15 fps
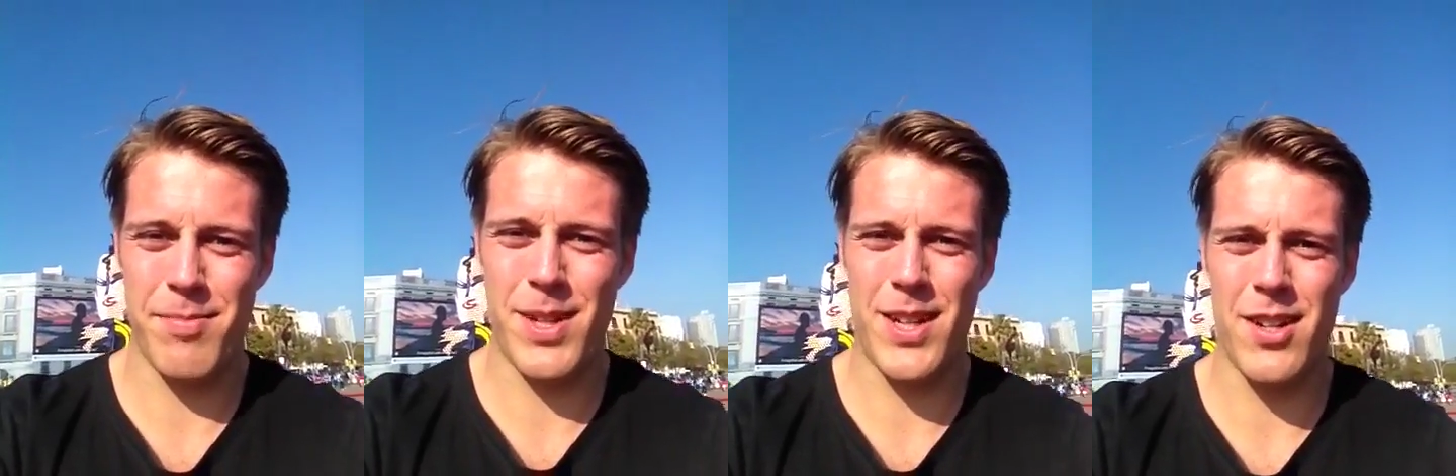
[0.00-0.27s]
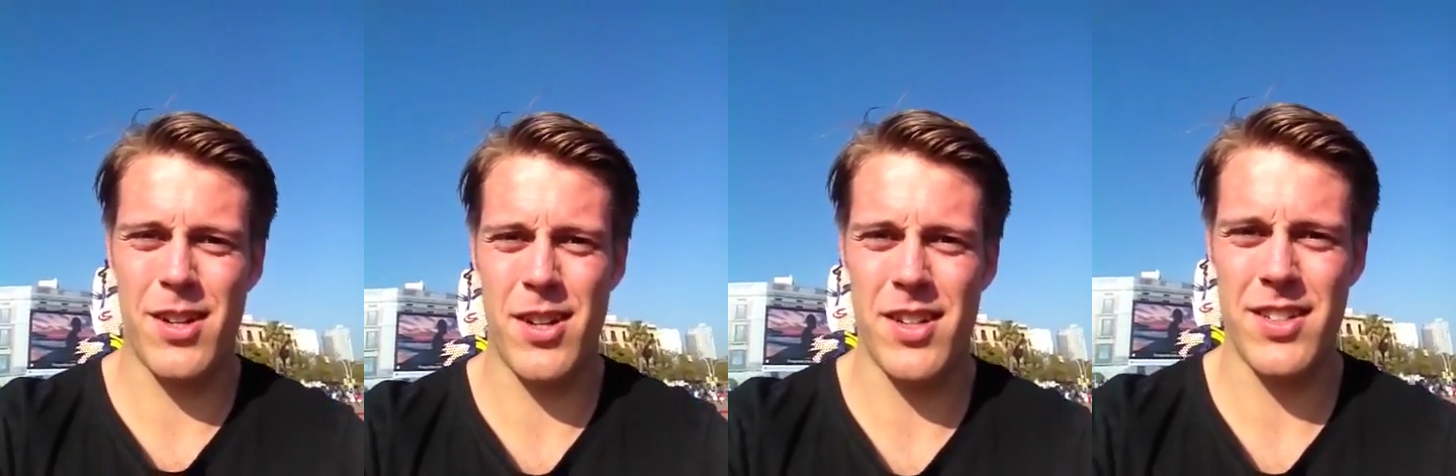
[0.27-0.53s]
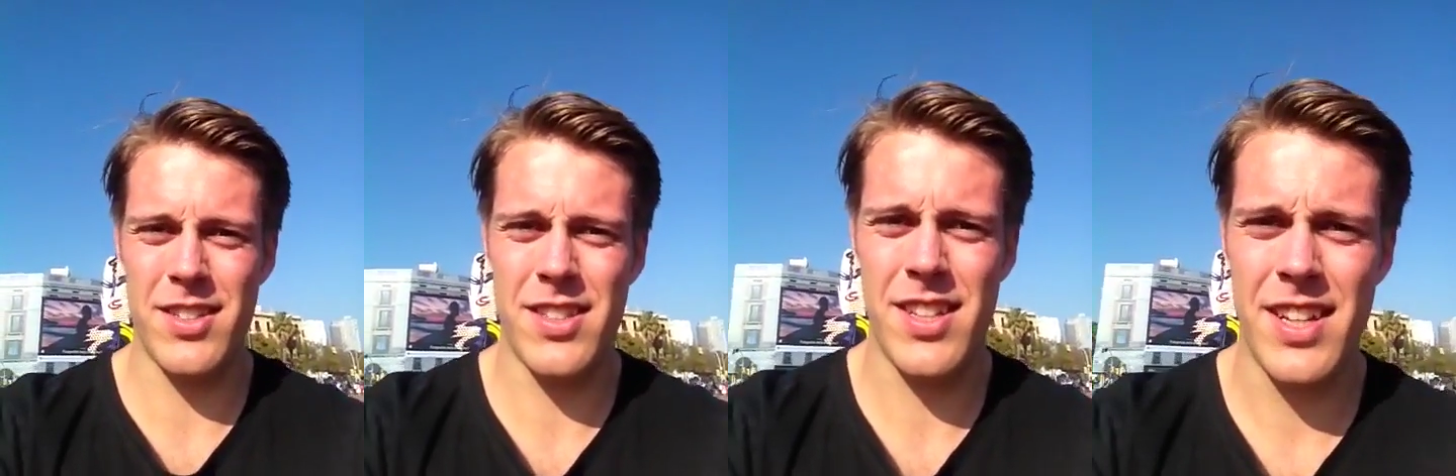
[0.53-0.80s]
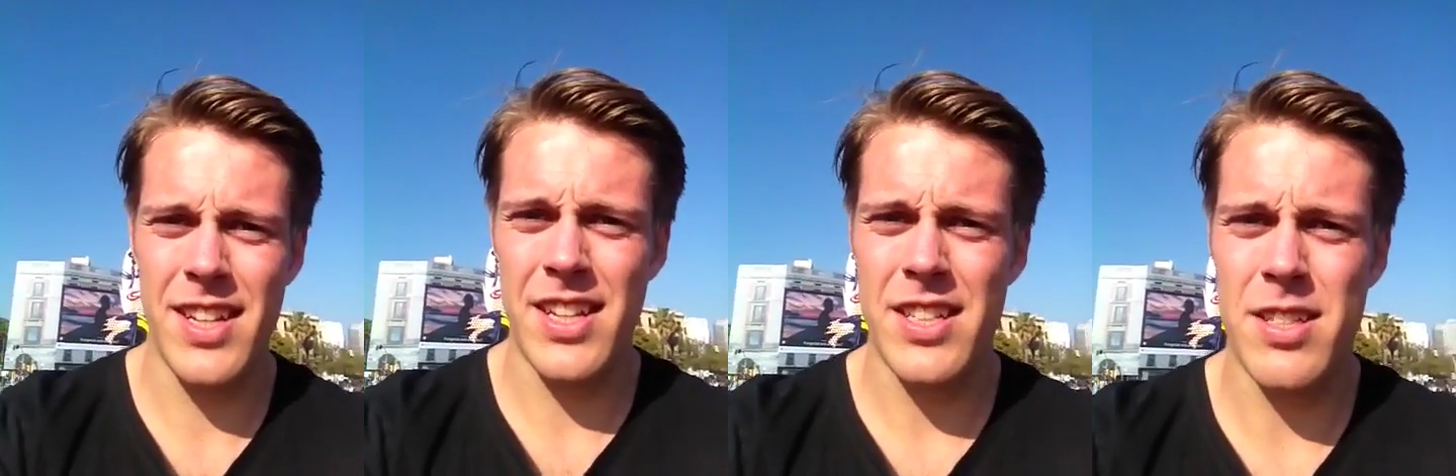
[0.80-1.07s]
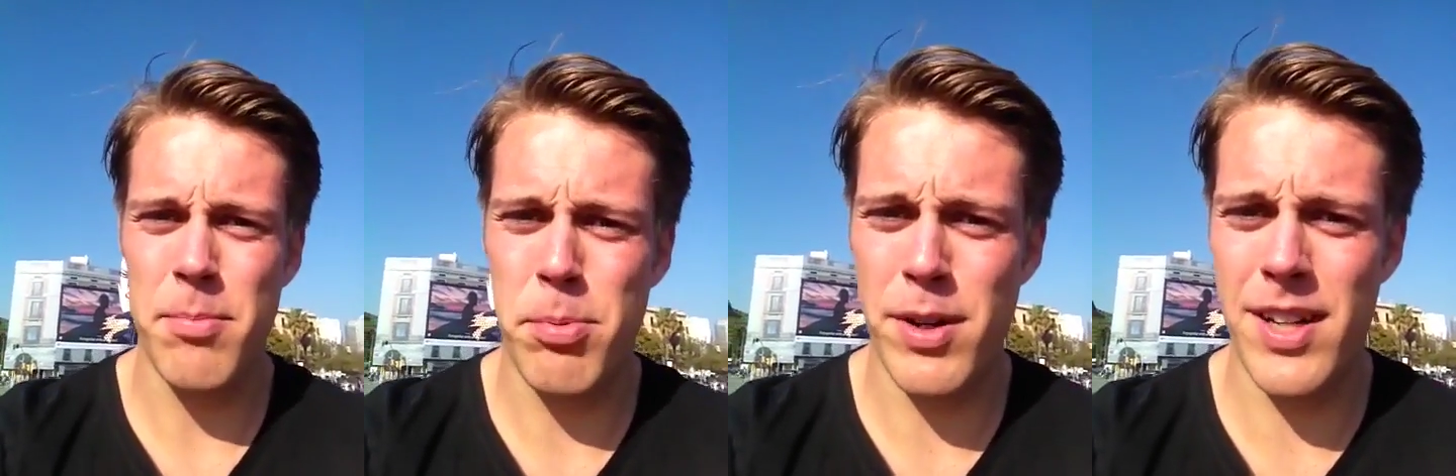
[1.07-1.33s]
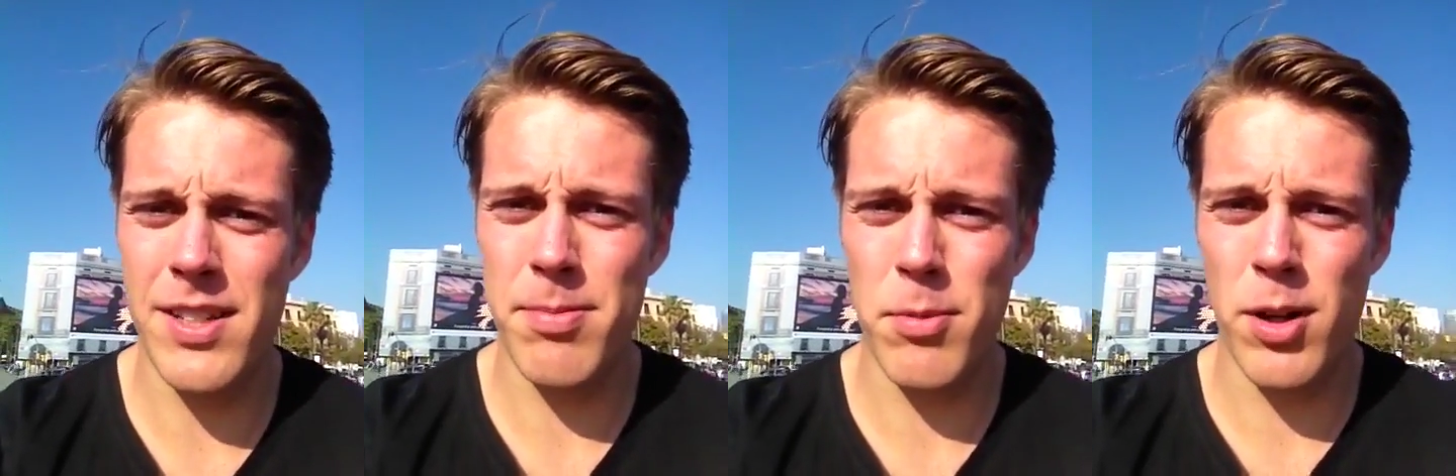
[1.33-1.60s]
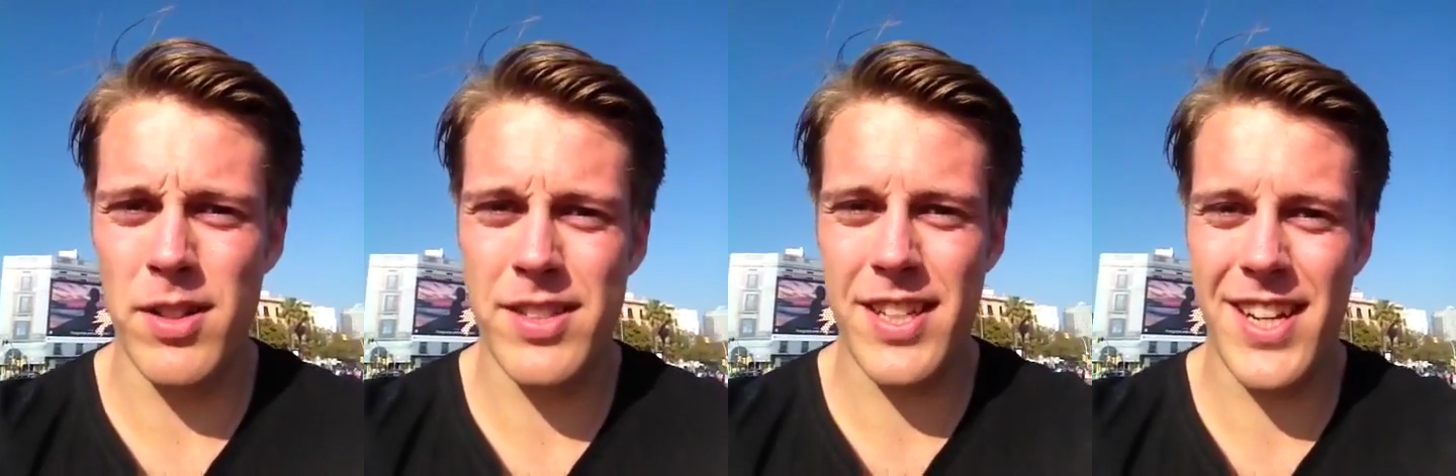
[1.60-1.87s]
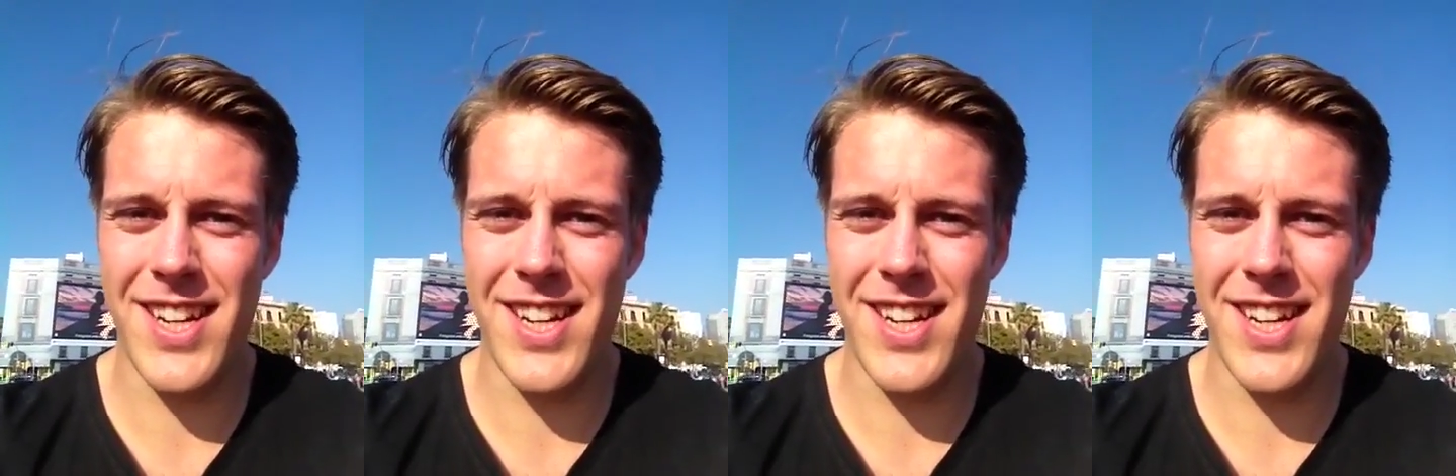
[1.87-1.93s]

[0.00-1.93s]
because it's a pretty small